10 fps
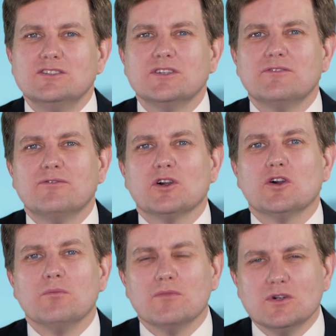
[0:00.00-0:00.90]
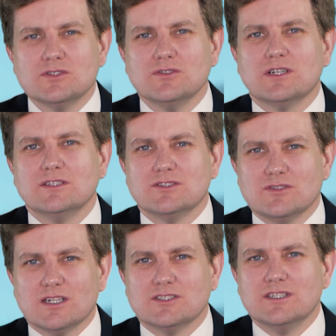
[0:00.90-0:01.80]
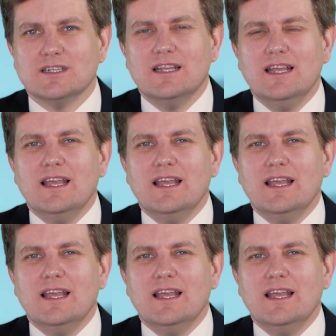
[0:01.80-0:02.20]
usually for commercial construction.